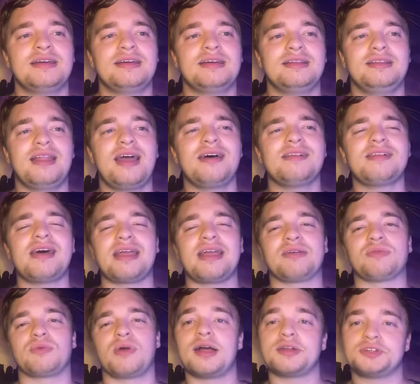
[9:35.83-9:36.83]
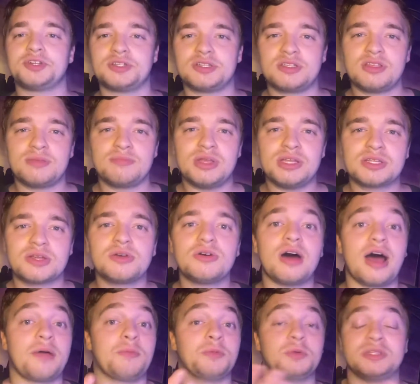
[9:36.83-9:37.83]
Rogers the Musical.
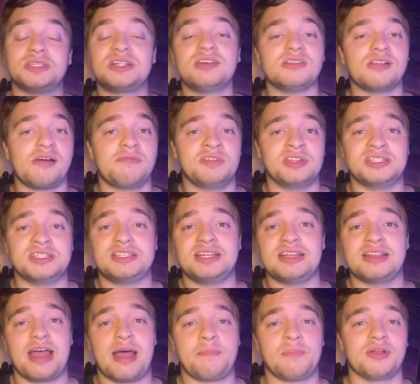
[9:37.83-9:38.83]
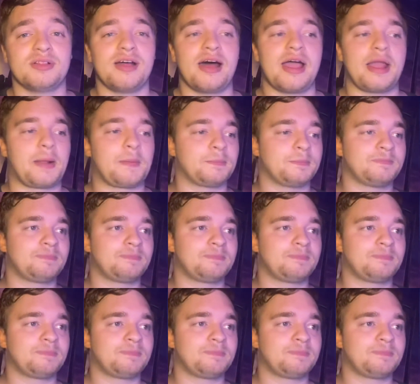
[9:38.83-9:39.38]
I would still love to see that, but, like,